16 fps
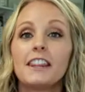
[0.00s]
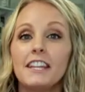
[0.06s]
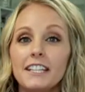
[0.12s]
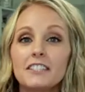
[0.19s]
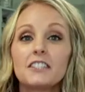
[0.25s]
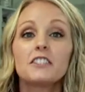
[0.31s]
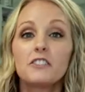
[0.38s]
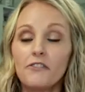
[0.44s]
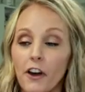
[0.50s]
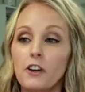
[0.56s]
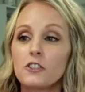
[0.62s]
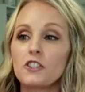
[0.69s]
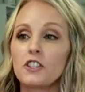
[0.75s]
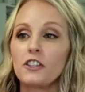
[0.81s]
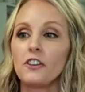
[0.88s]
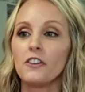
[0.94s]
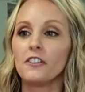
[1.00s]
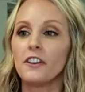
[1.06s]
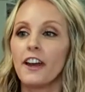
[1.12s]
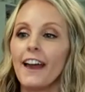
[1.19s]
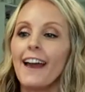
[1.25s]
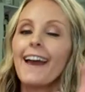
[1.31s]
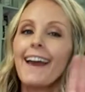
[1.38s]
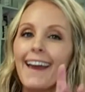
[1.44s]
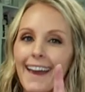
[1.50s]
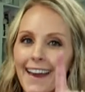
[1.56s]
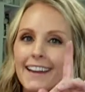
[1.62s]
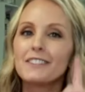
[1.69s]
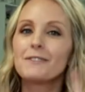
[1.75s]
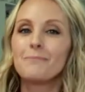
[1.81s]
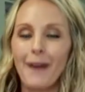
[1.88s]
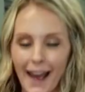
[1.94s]
this is functional
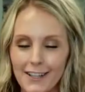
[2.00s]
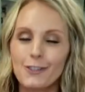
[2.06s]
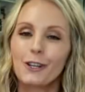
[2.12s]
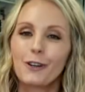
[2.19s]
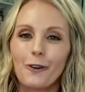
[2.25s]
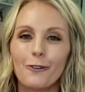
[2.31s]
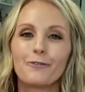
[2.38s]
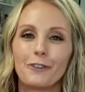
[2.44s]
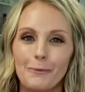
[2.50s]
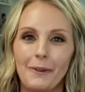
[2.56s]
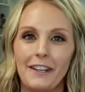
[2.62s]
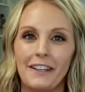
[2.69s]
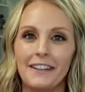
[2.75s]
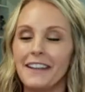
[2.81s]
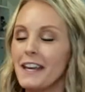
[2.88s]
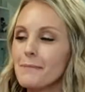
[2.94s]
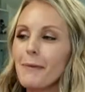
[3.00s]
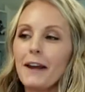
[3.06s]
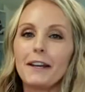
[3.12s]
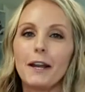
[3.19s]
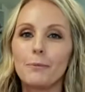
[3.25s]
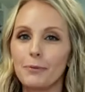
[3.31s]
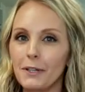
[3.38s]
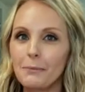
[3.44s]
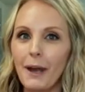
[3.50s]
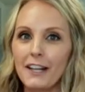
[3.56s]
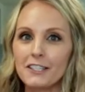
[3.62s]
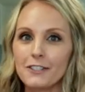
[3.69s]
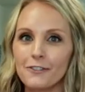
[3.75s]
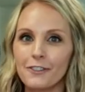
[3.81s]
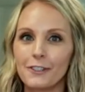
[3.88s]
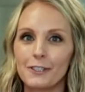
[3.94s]
and magical for me. It might not bring
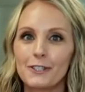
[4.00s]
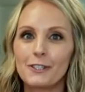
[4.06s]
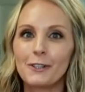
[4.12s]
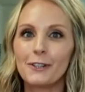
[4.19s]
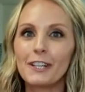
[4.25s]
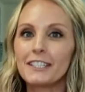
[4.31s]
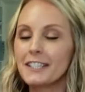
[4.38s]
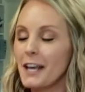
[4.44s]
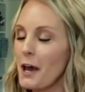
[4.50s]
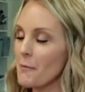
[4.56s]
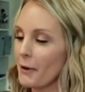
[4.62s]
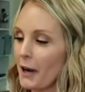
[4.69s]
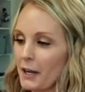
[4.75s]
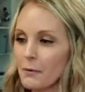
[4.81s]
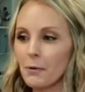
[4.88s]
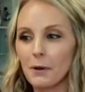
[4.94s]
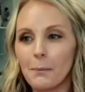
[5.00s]
magic for the students, but I can